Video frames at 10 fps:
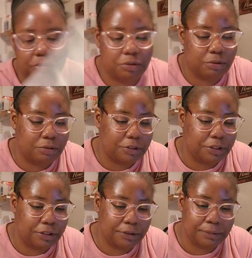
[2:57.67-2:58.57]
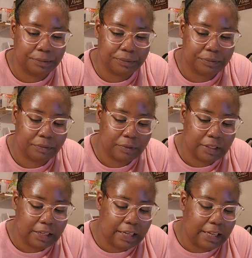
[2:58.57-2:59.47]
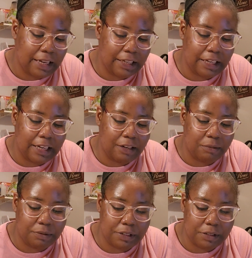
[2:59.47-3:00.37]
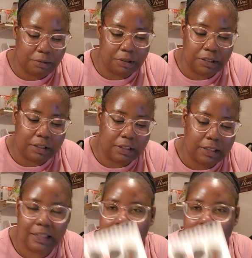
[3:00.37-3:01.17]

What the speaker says: drew it over it. Again, with this one,